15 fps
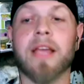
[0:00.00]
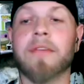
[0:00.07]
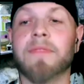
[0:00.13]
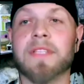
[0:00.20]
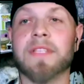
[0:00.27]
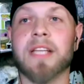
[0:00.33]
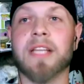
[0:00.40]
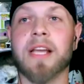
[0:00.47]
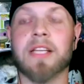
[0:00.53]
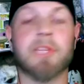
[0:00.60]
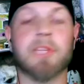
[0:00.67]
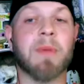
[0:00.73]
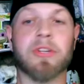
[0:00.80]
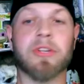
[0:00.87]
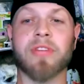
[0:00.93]
it's like a
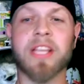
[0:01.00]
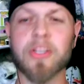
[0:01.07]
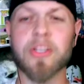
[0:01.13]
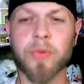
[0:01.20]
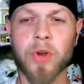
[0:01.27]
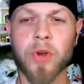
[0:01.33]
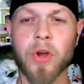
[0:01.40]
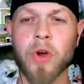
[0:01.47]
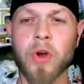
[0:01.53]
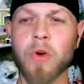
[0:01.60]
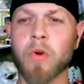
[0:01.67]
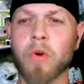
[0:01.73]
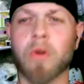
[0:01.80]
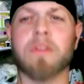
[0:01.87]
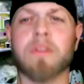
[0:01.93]
special intro
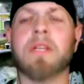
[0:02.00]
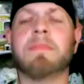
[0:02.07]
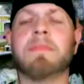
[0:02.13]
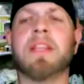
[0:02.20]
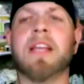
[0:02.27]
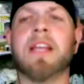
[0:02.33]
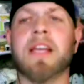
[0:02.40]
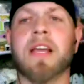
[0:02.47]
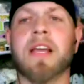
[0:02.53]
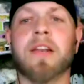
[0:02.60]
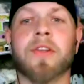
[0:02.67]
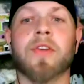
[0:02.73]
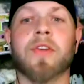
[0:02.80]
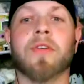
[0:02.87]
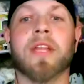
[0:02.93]
or something that I gotta
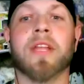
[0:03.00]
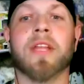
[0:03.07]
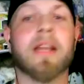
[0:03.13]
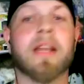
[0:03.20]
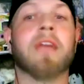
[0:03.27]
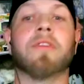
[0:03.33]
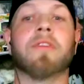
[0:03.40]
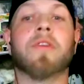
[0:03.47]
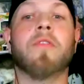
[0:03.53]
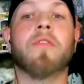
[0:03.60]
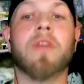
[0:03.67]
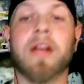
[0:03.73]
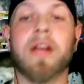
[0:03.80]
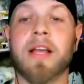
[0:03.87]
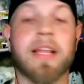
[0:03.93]
do, like, and I
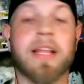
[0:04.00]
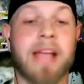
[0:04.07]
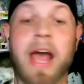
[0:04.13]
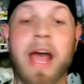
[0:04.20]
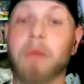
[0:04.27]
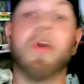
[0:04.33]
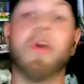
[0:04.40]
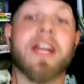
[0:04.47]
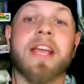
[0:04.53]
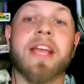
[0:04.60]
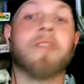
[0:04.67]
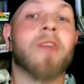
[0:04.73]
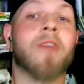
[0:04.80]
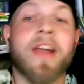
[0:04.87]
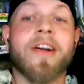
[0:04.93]
record it, like I want to
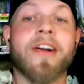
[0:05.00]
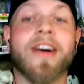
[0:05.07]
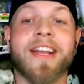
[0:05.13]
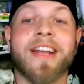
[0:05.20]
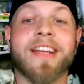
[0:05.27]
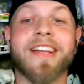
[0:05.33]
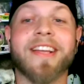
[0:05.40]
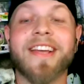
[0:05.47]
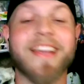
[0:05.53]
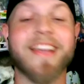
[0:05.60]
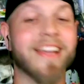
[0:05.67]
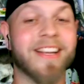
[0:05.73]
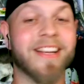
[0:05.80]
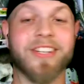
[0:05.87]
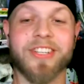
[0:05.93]
get right on
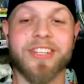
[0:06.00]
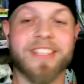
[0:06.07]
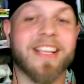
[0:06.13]
it and just